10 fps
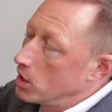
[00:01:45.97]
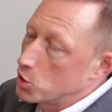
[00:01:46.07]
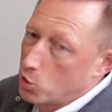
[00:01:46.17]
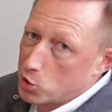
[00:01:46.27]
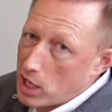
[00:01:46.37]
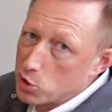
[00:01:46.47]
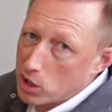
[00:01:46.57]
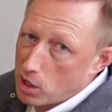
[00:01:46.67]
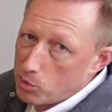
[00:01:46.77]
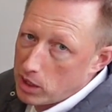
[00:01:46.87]
So there's
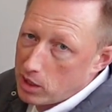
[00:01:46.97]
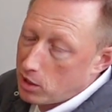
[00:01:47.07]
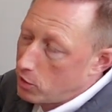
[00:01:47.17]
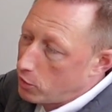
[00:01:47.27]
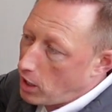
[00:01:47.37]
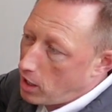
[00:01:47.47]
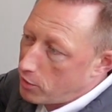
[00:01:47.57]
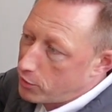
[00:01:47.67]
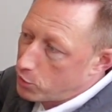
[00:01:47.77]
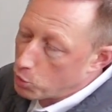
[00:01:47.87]
actually going to be
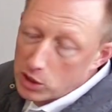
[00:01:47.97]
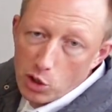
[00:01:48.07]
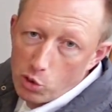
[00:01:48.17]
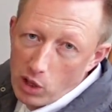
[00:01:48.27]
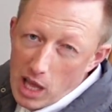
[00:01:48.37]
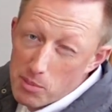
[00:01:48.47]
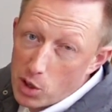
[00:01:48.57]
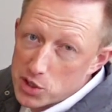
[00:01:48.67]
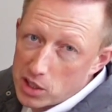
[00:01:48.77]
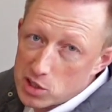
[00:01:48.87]
3 total light
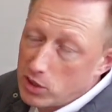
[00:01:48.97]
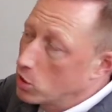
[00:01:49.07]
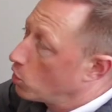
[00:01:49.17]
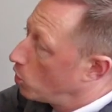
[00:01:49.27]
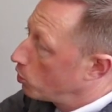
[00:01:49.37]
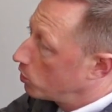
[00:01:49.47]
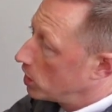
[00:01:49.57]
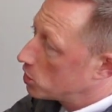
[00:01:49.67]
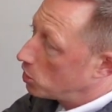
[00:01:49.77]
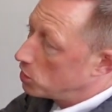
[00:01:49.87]
bars on this vehicle.
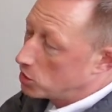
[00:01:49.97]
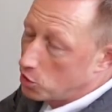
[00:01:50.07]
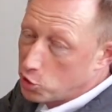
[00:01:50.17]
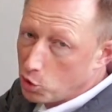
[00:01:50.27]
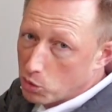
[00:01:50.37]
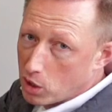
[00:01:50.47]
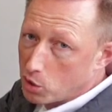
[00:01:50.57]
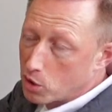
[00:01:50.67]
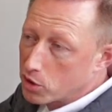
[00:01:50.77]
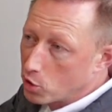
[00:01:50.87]
This is the
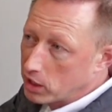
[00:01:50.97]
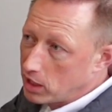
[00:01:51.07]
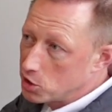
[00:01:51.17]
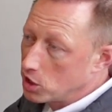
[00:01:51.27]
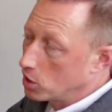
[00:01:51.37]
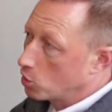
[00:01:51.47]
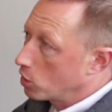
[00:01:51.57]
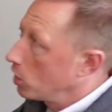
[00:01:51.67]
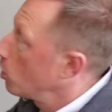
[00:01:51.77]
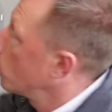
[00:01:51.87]
2-row 30-inch in the
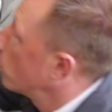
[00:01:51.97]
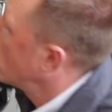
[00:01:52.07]
grille.